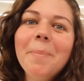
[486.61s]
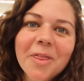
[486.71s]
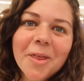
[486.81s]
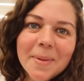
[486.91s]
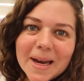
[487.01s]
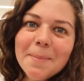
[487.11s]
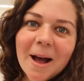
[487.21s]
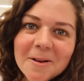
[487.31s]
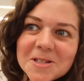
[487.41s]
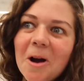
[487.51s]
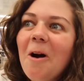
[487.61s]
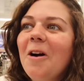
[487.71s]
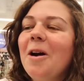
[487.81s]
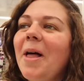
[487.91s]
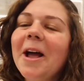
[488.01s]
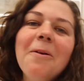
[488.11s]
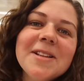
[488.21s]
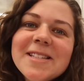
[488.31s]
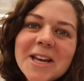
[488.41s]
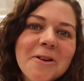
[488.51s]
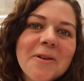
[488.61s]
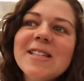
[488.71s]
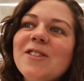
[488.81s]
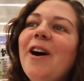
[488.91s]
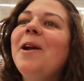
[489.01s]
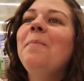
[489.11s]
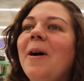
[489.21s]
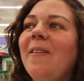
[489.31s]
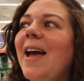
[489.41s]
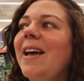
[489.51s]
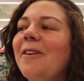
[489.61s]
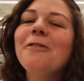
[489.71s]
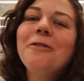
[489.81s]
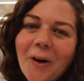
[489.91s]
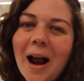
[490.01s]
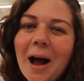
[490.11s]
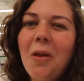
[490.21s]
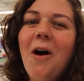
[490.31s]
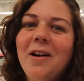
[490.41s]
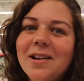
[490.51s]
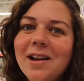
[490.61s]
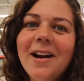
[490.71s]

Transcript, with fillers: But the Minnie Mouse car, I'm like, oh, it's cute, it's fun, but like, for how long, you